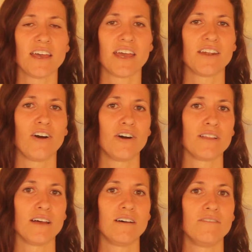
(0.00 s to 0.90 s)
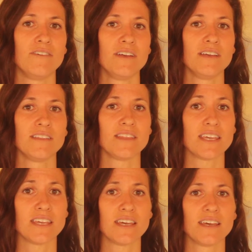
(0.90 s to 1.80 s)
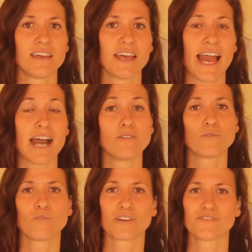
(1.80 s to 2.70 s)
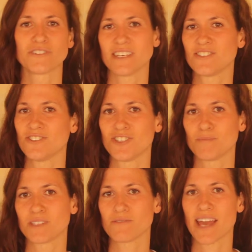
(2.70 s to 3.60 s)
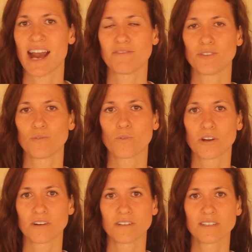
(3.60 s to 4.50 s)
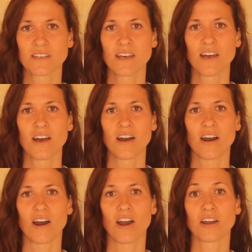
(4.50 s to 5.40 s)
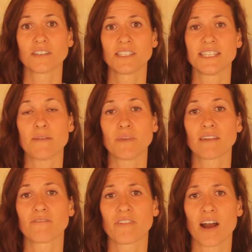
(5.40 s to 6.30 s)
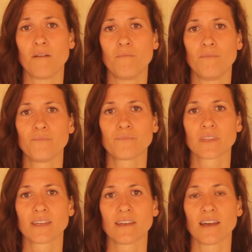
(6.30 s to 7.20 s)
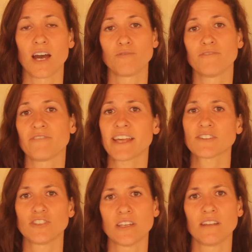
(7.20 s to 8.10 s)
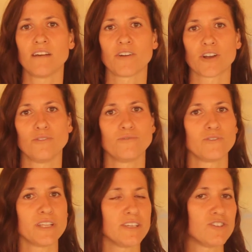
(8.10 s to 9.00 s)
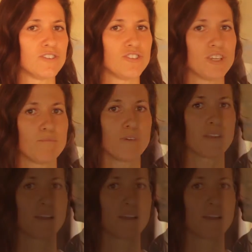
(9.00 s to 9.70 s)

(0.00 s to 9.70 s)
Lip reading: And all of the outward relationships that we have in the world are stemming from a reflection of our own relationship with